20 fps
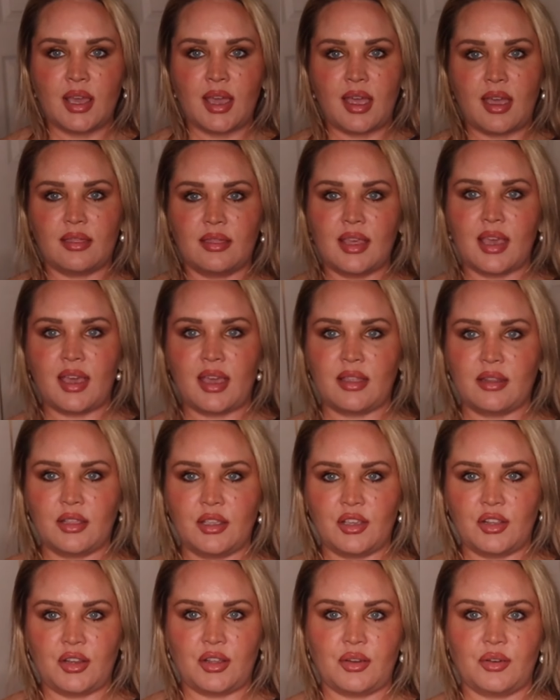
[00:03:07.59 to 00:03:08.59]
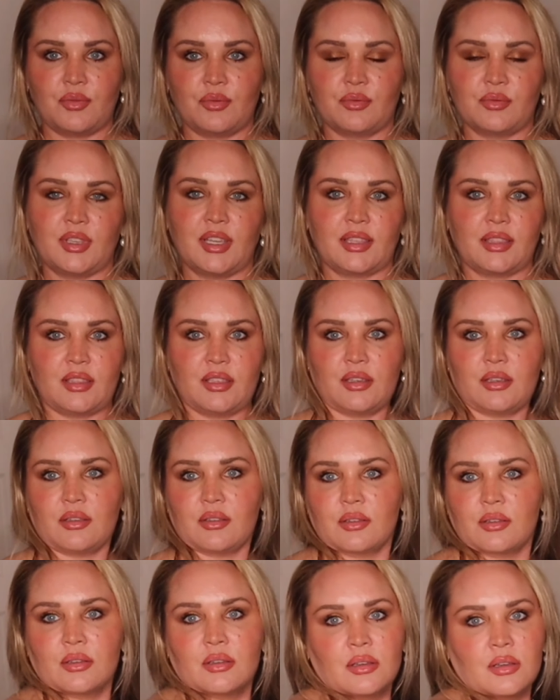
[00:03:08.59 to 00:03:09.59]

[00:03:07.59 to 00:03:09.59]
and then, you know, like the